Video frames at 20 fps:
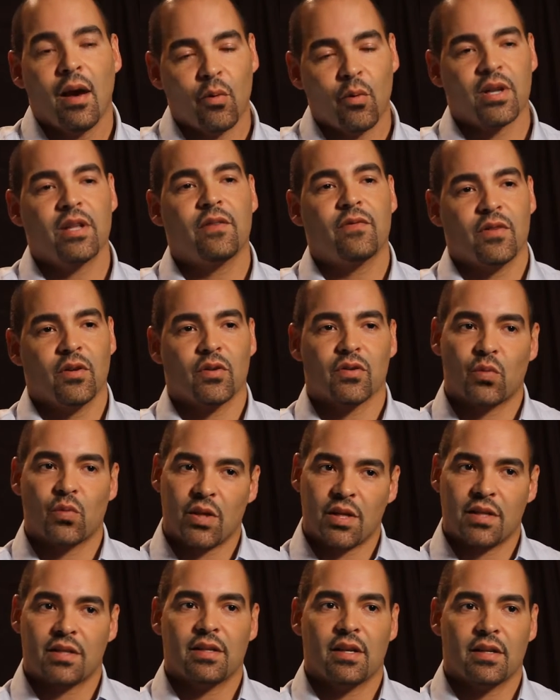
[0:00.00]
what he feels,
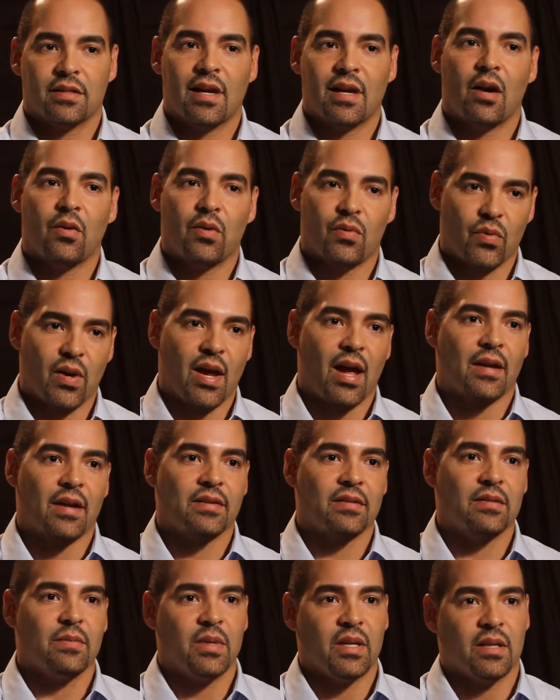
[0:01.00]
what he says, how he
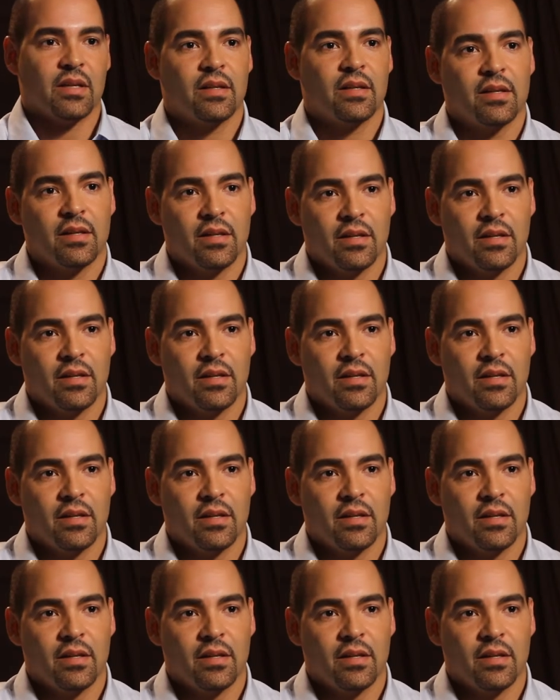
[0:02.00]
reacts to me.